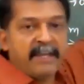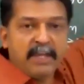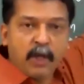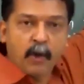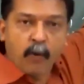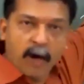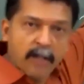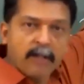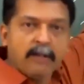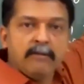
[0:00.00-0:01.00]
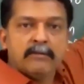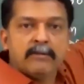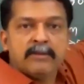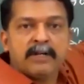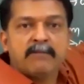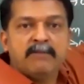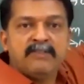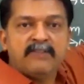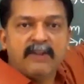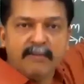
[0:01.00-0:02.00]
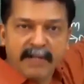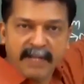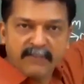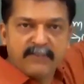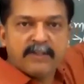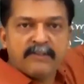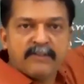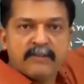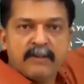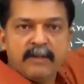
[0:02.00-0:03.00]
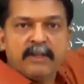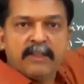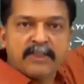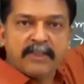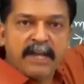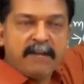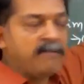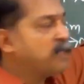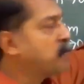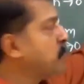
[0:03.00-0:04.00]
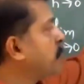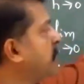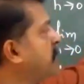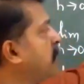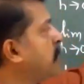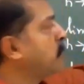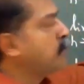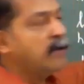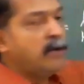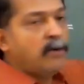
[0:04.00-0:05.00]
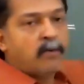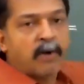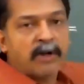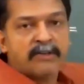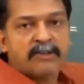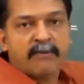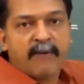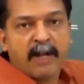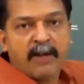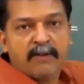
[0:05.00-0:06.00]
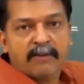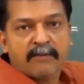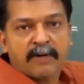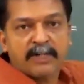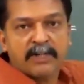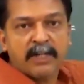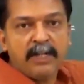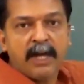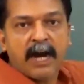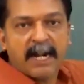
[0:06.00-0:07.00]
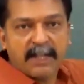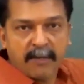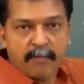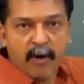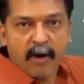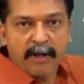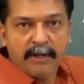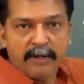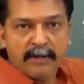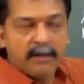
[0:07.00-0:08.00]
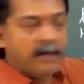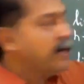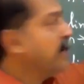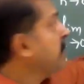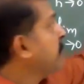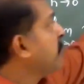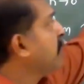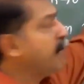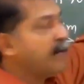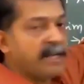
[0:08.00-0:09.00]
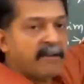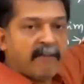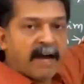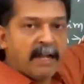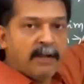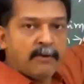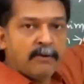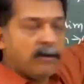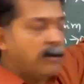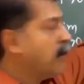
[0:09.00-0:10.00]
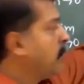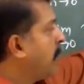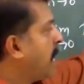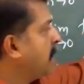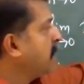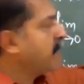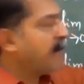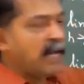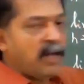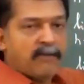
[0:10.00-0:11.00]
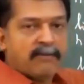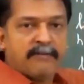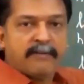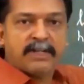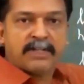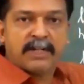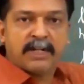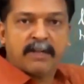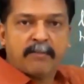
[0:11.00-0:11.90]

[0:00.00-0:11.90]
equal, that means limit exists. Then we should find out what is the value of the function at the point. If limiting value and the value of the function at the